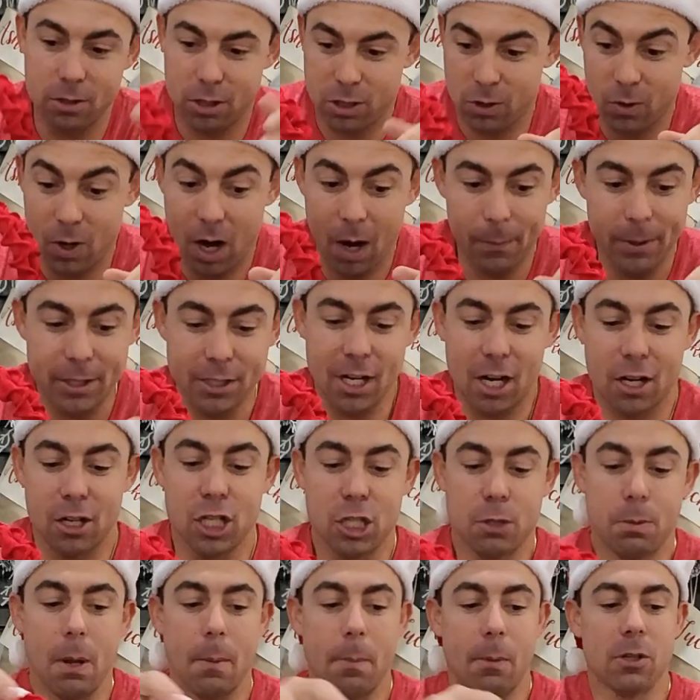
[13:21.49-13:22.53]
So I reached out to
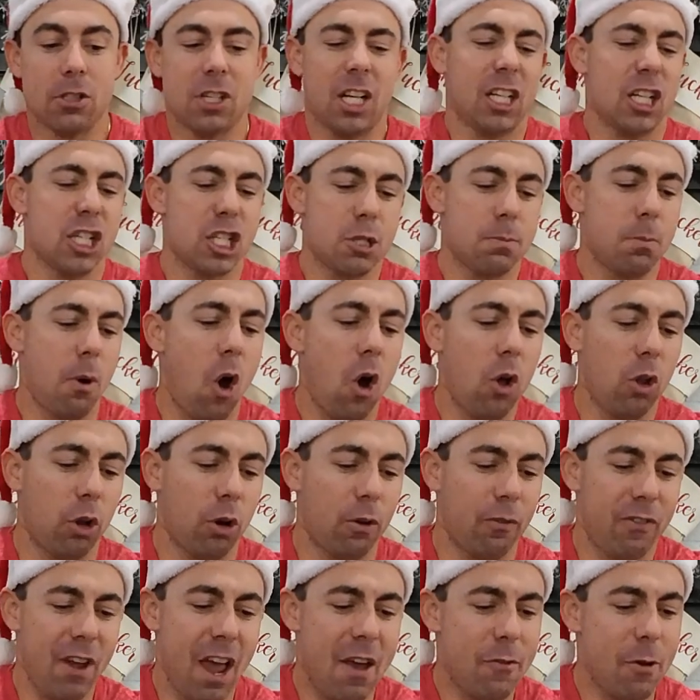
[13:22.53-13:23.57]
these people. It's like a small little
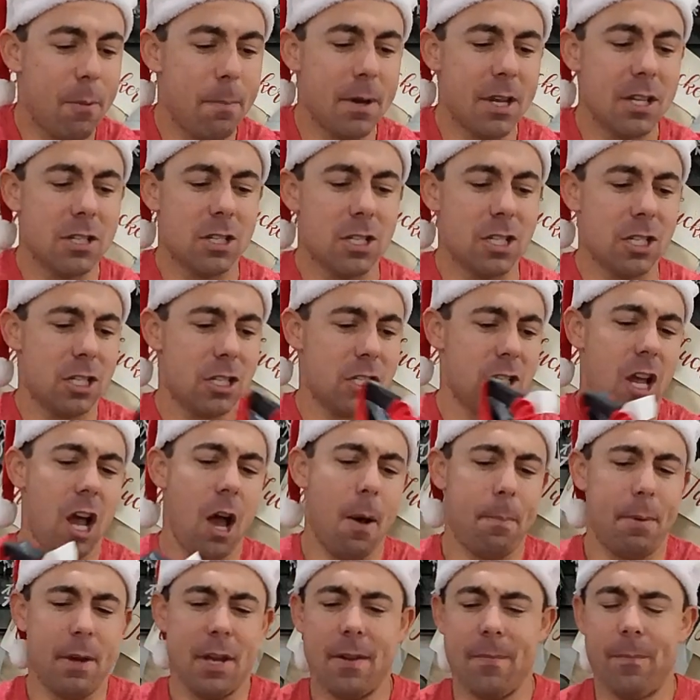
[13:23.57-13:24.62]
family business
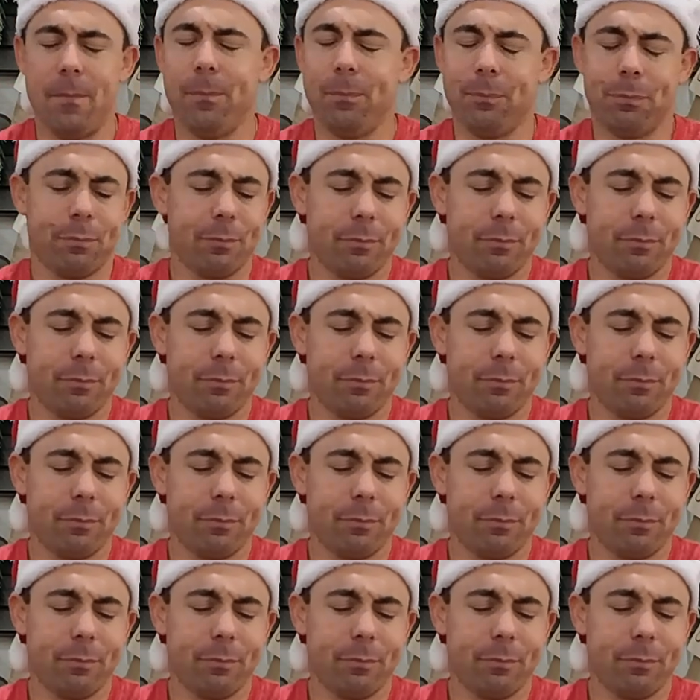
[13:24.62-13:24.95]
up in